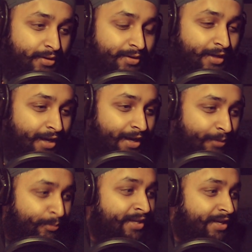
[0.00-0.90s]

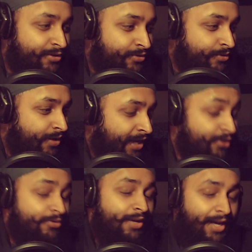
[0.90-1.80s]
Yeah, me and Andrew
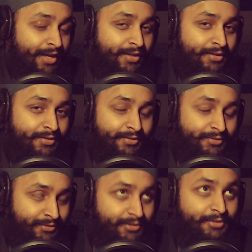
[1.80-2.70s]
and I
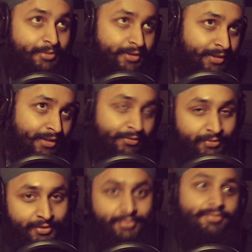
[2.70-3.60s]
just to be
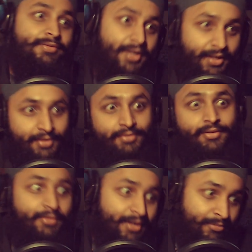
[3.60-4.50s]

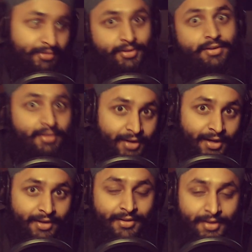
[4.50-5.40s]
fucking grammarly
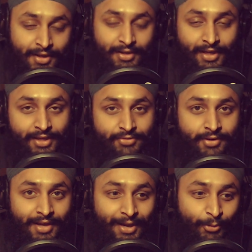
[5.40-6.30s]
correct.
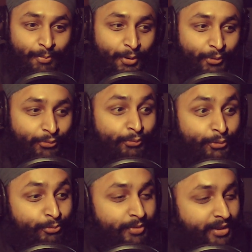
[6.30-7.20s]
Andrew and I were both
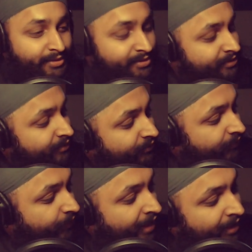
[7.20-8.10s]
roommates.
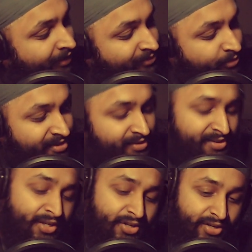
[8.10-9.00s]
So was it
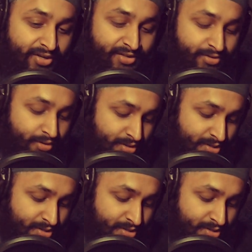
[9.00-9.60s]
senior year, Andrew?